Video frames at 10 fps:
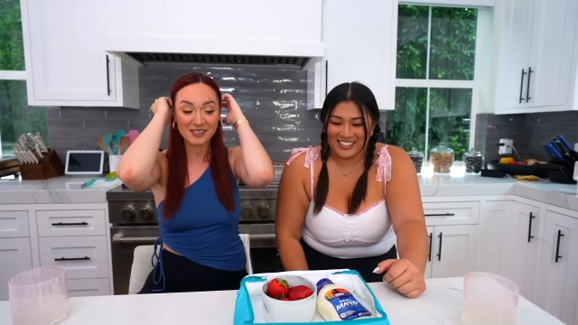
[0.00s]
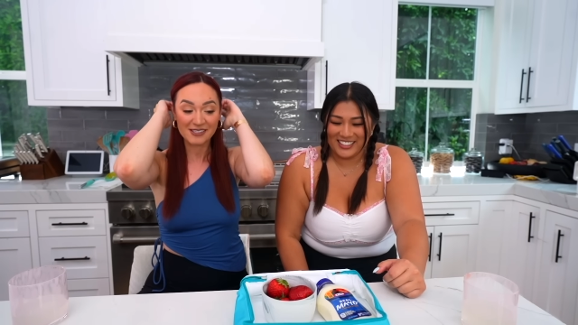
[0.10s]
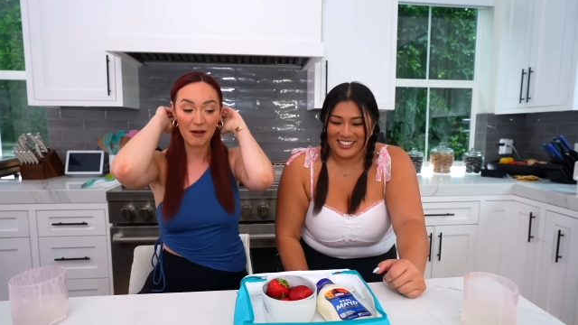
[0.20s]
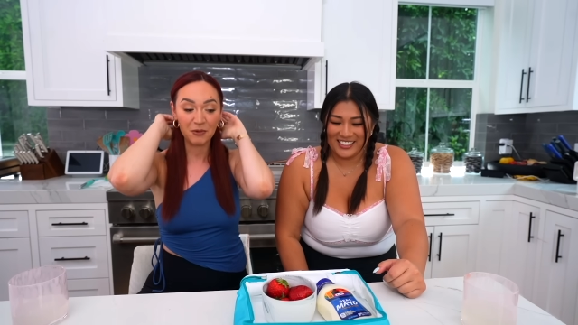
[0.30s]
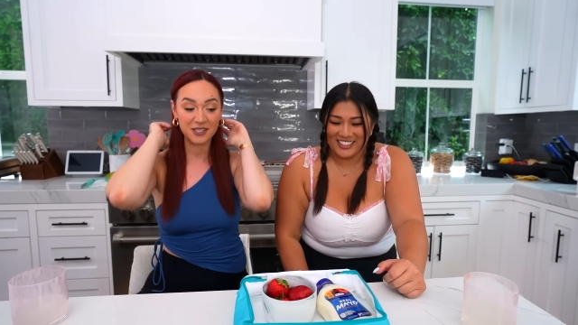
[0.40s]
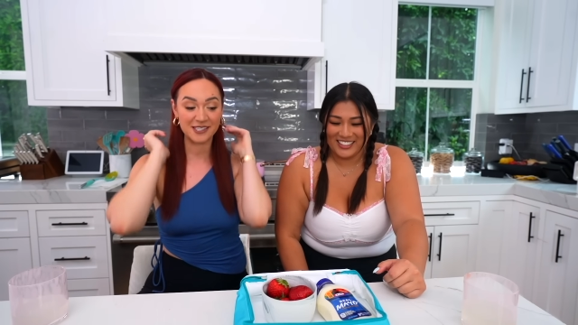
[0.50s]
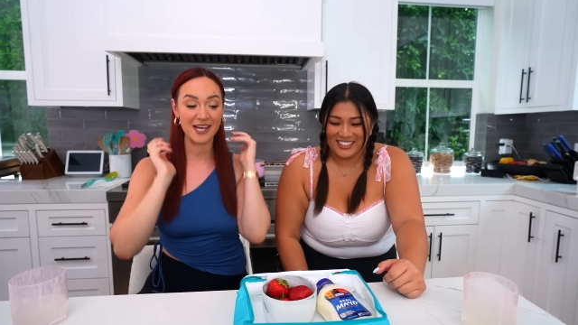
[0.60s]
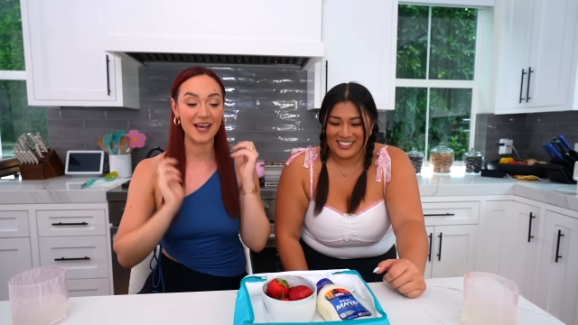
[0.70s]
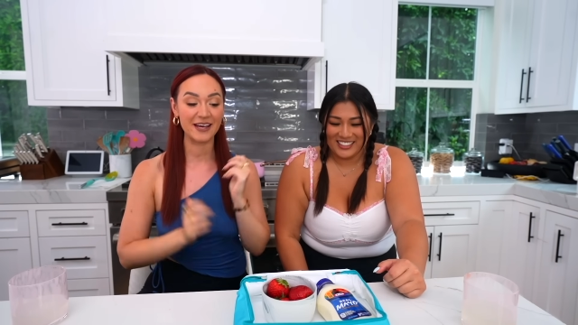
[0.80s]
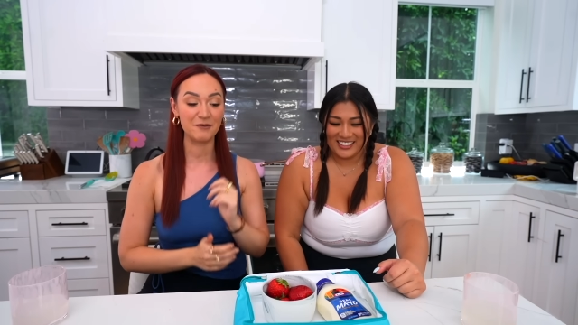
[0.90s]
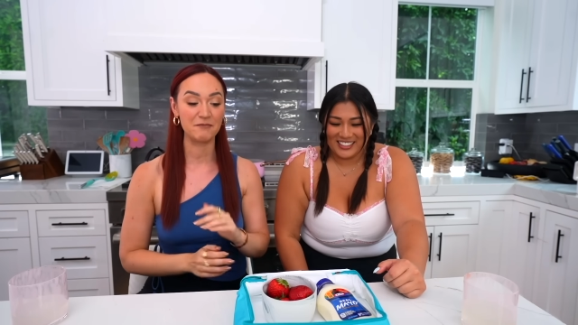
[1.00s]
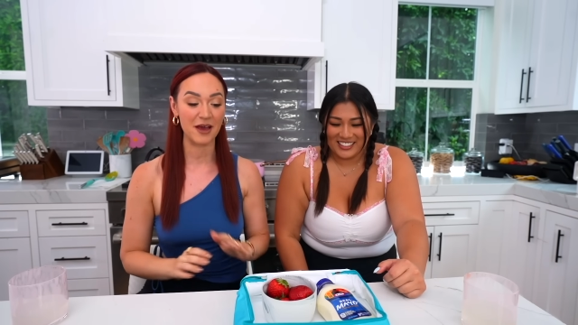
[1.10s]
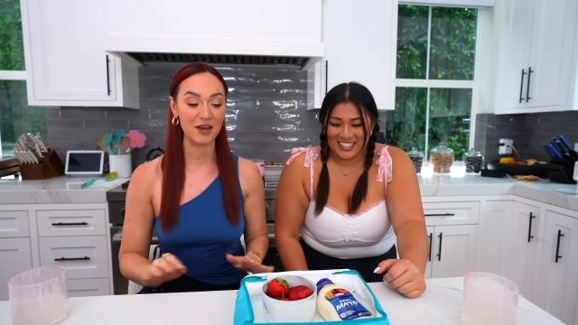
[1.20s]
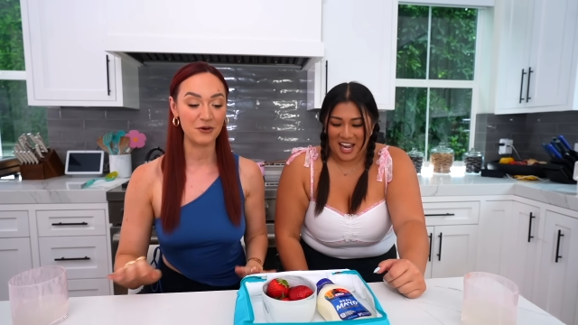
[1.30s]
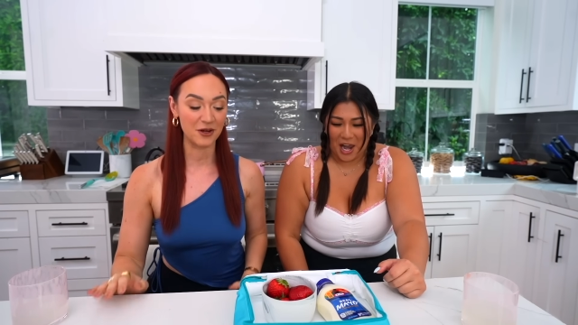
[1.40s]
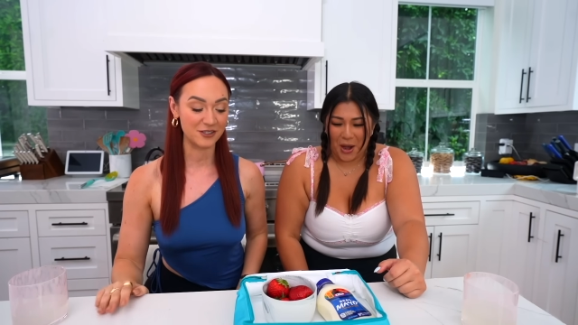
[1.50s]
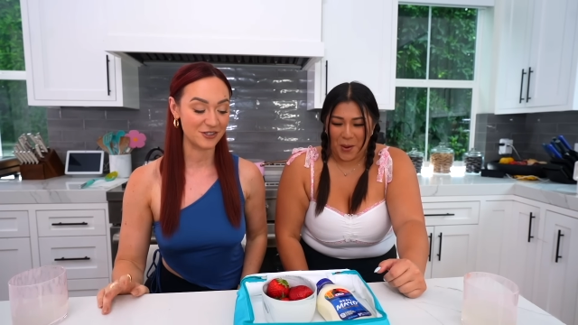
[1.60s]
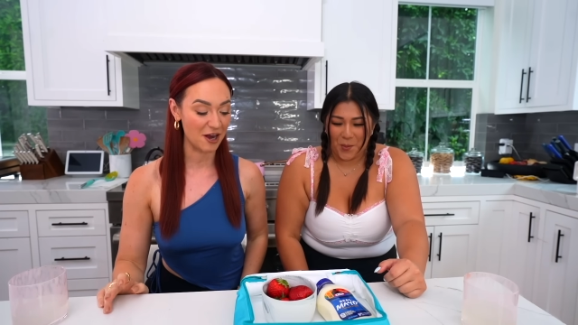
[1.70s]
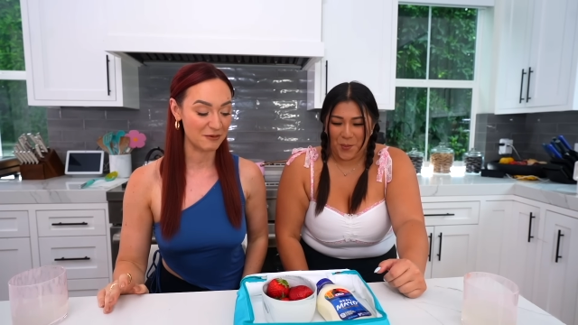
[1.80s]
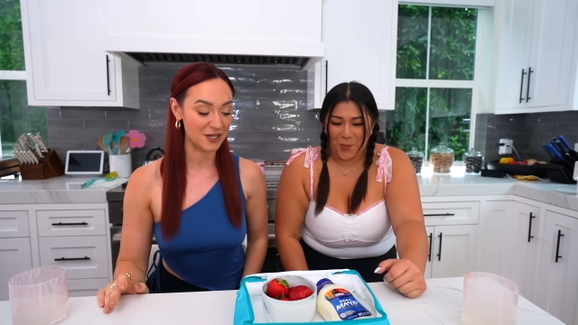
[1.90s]
Speaker 1: someone said mayo on
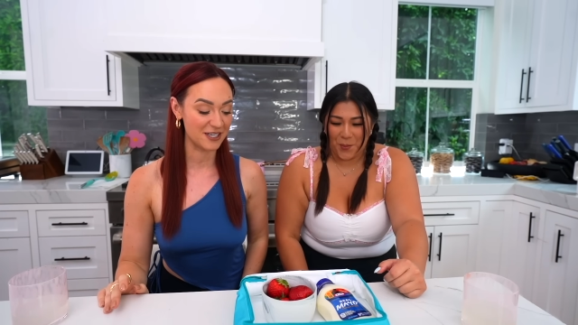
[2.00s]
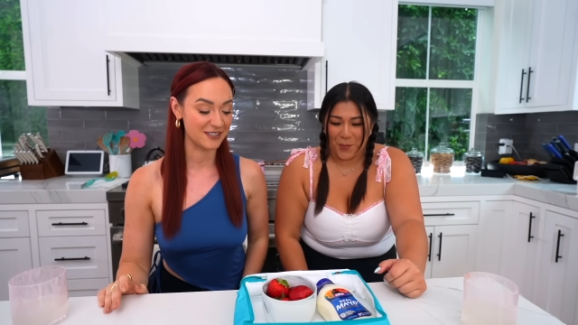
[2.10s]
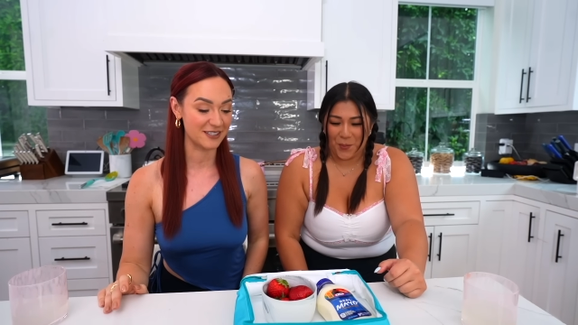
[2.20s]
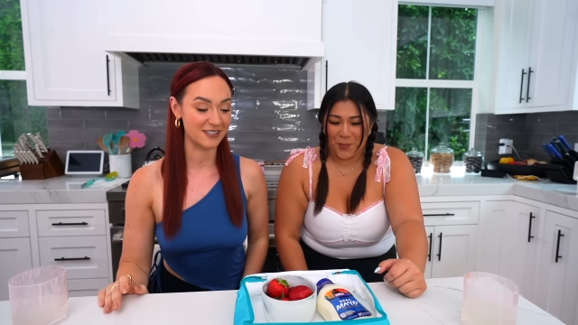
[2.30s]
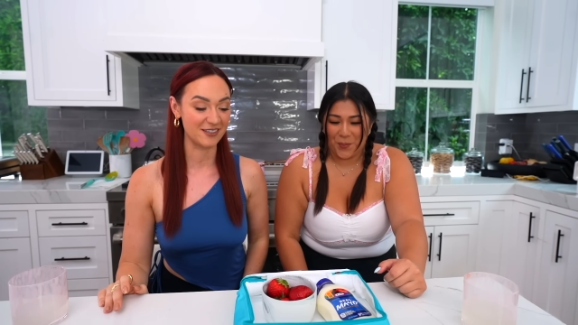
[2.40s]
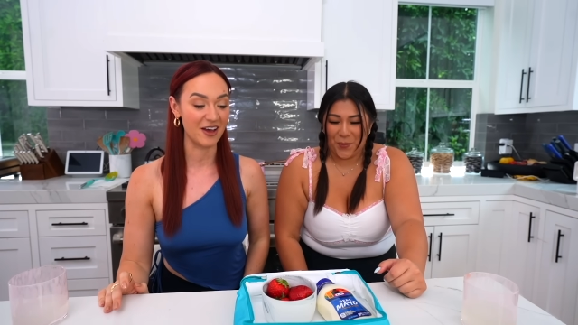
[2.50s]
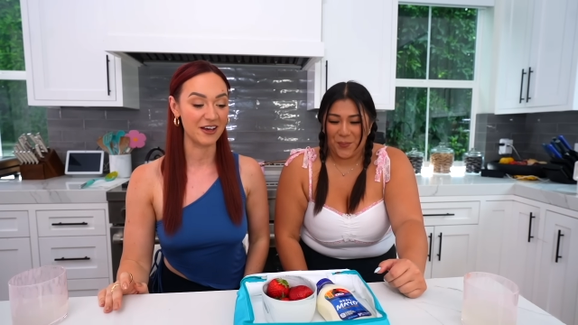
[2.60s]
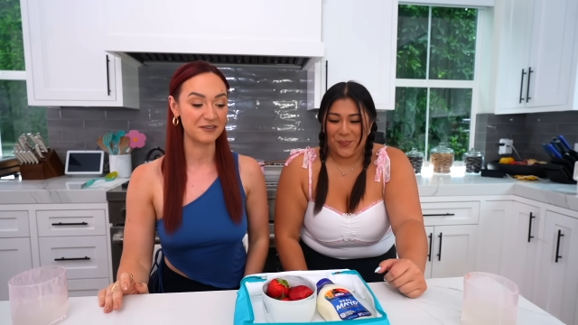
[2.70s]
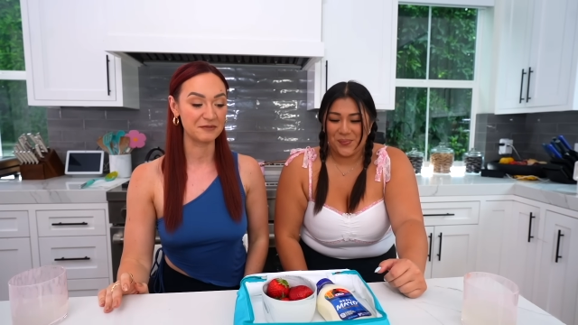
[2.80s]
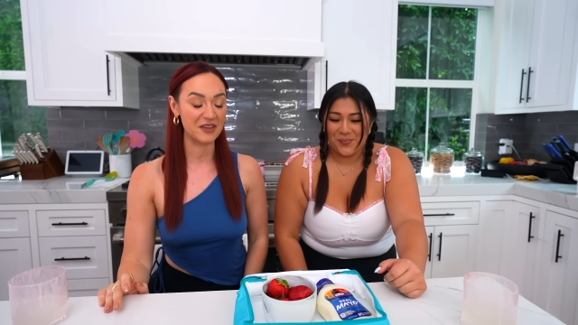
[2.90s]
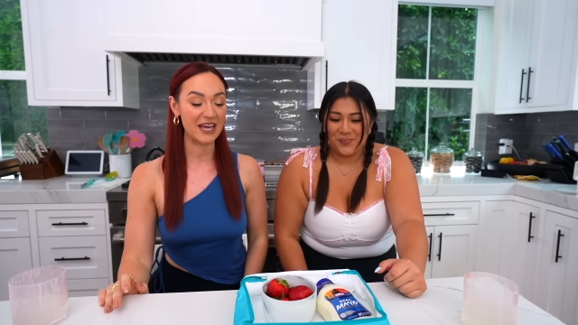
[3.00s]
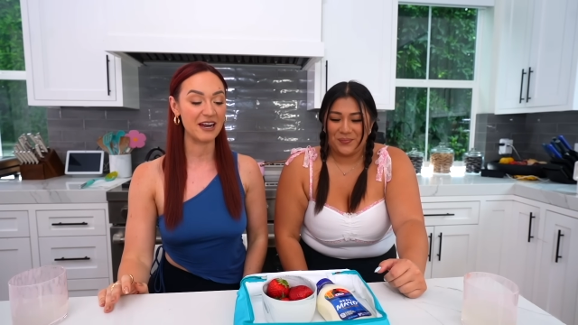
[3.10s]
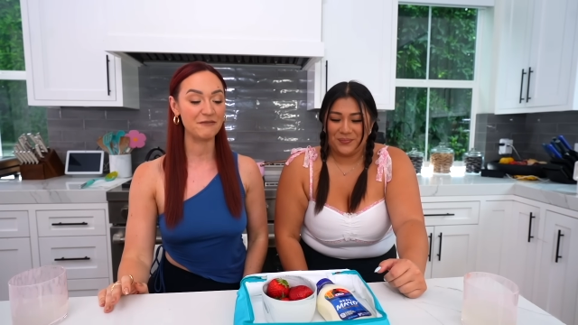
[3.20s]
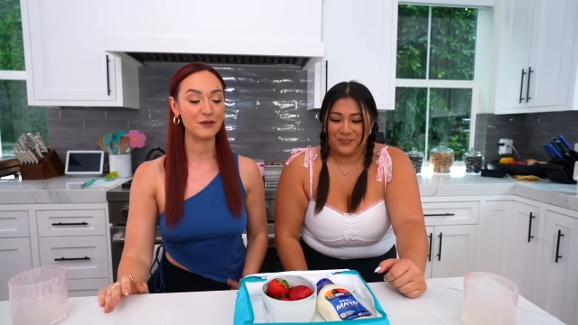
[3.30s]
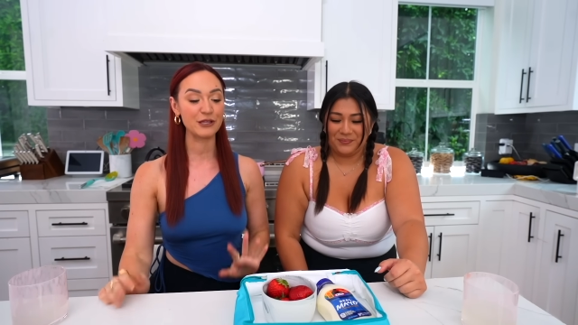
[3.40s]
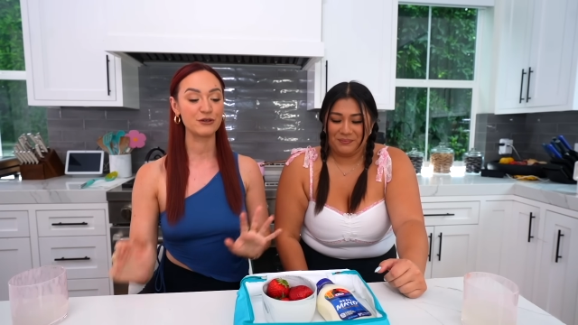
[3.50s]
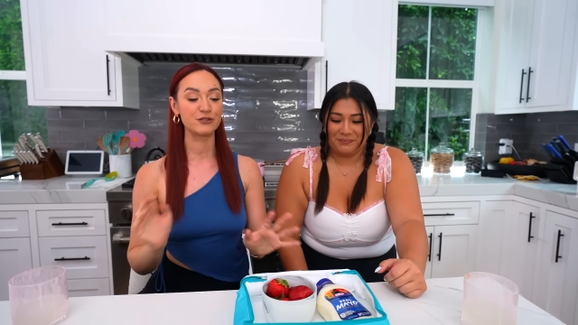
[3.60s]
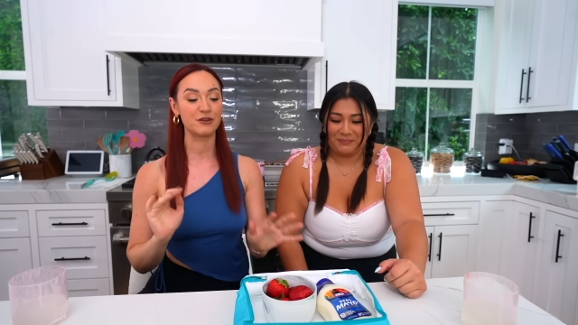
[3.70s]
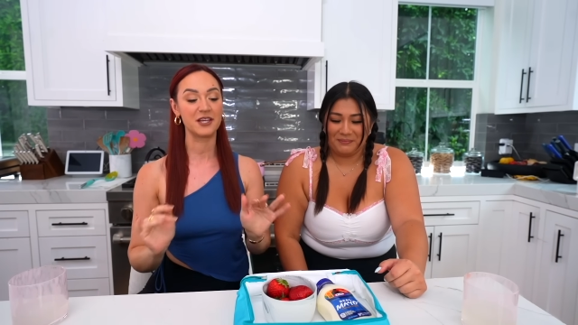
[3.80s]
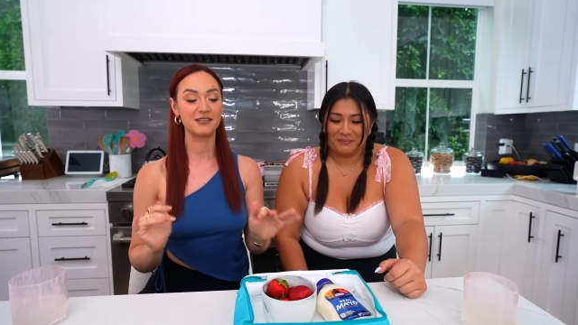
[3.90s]
strawberries is good. And I feel like those
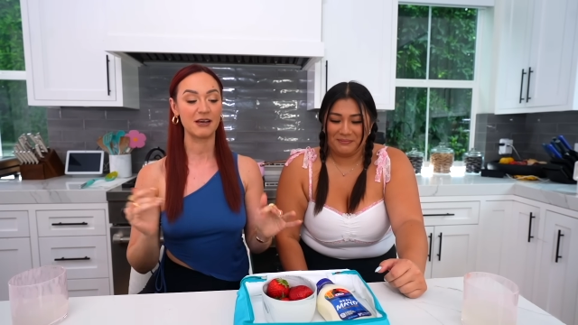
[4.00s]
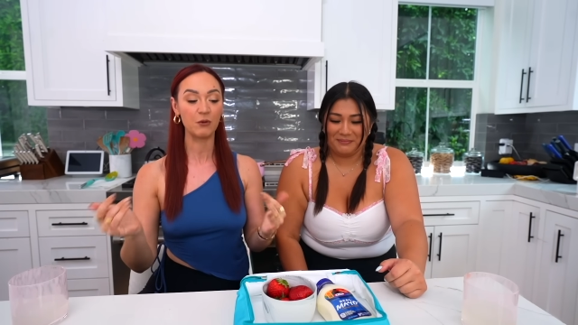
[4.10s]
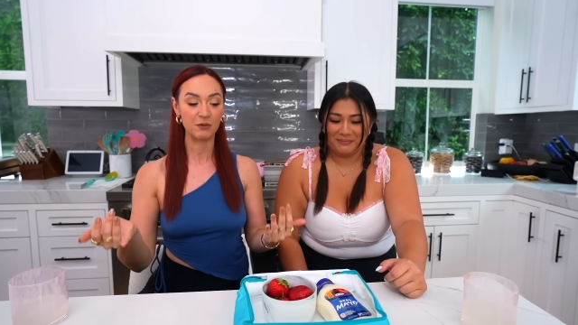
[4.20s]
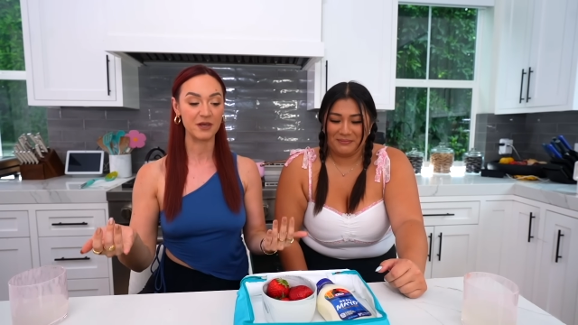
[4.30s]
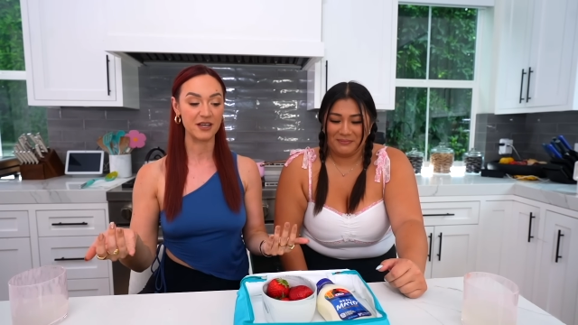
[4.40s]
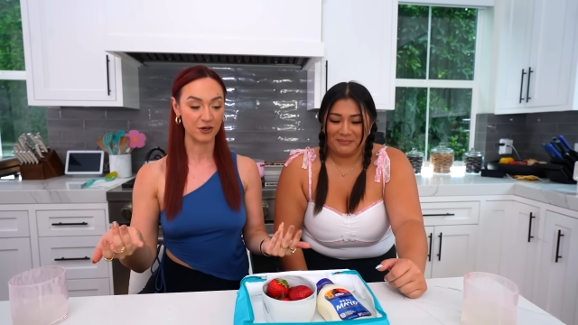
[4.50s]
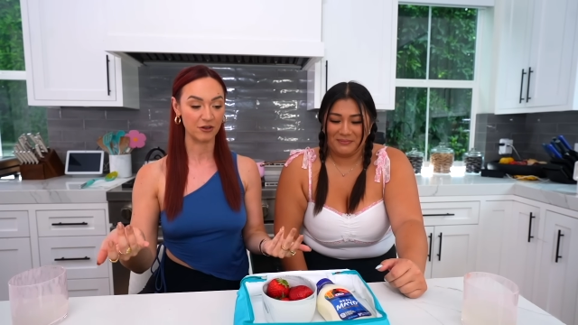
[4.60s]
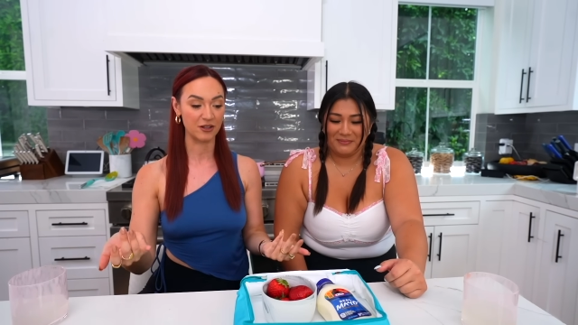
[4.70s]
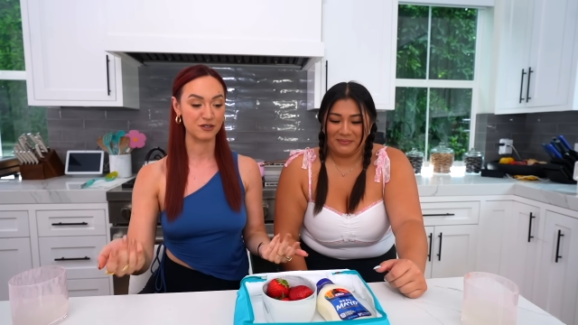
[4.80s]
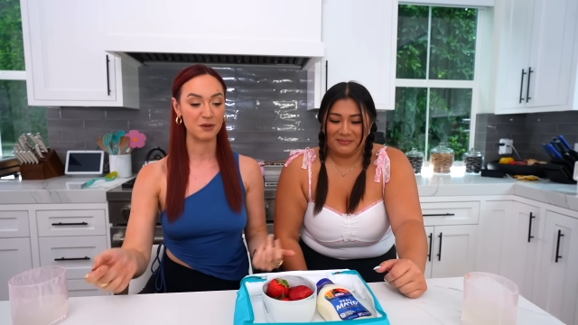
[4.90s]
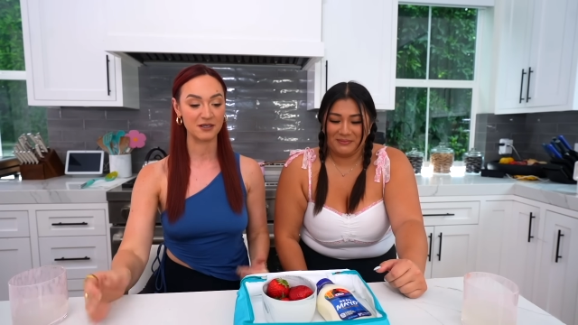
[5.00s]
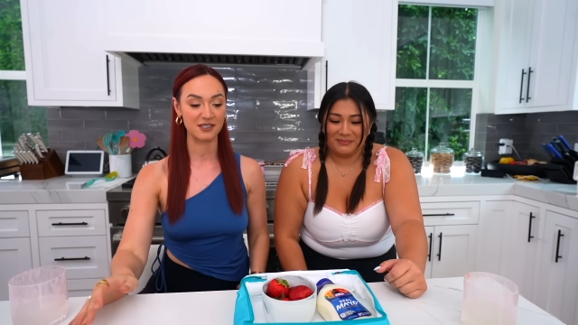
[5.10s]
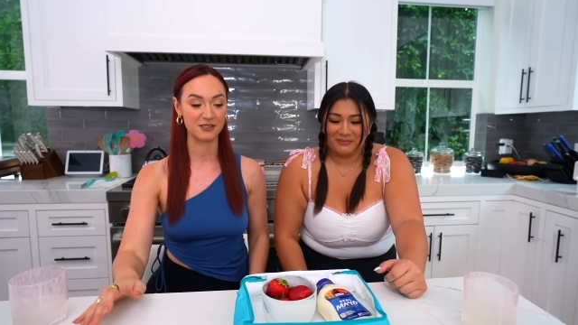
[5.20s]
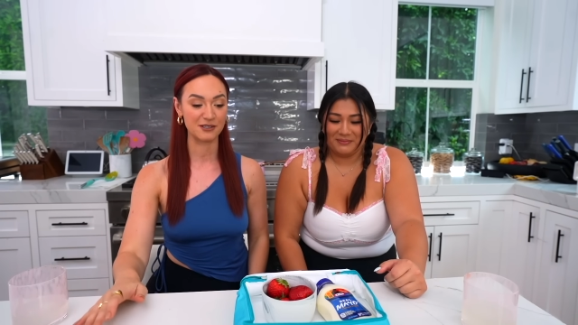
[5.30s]
are things that would be in your lunchbox at